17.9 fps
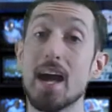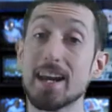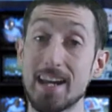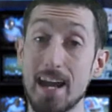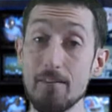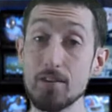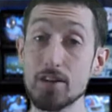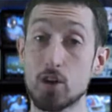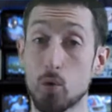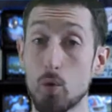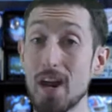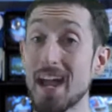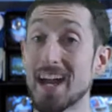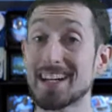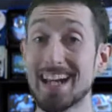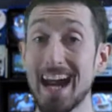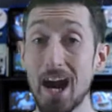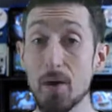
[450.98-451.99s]
Kevin Correa
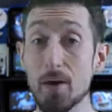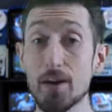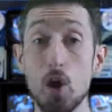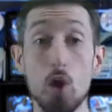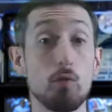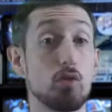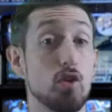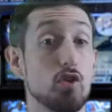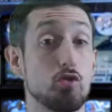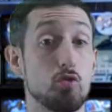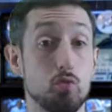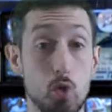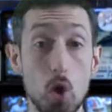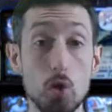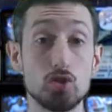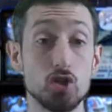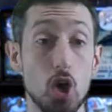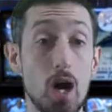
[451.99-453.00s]
carried over his
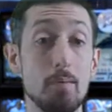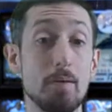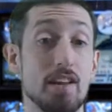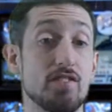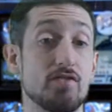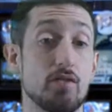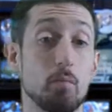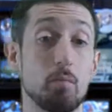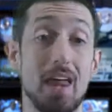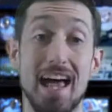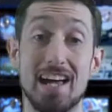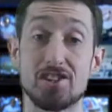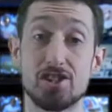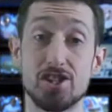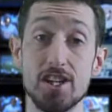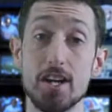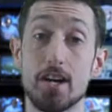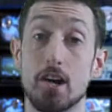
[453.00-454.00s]
road dominance from
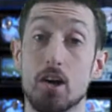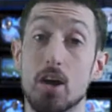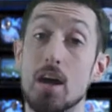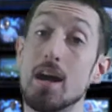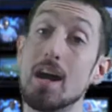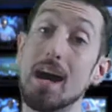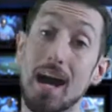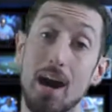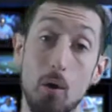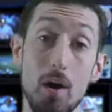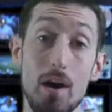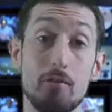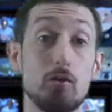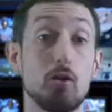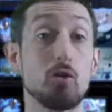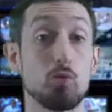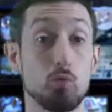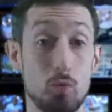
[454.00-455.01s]
last year.
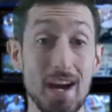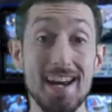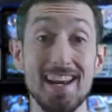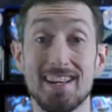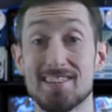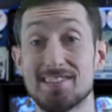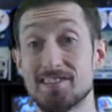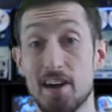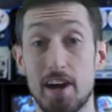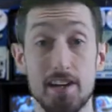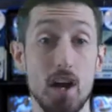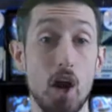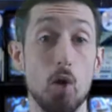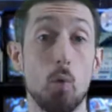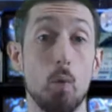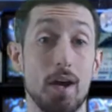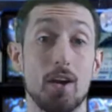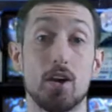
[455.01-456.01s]
However, reigning Cy
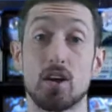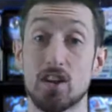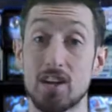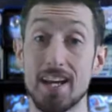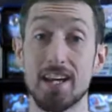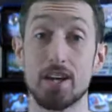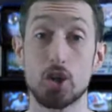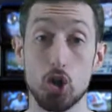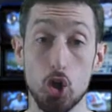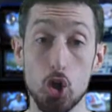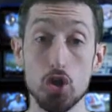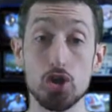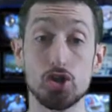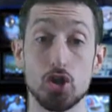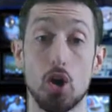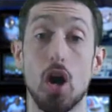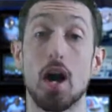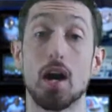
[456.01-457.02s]
Young winner Clayton
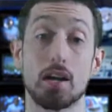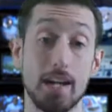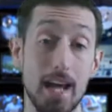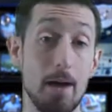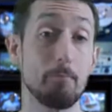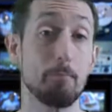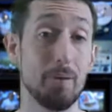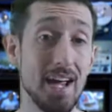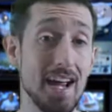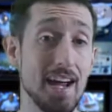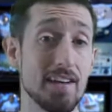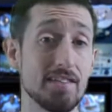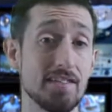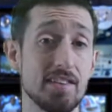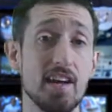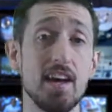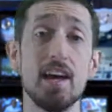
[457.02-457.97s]
Kershaw kept pace,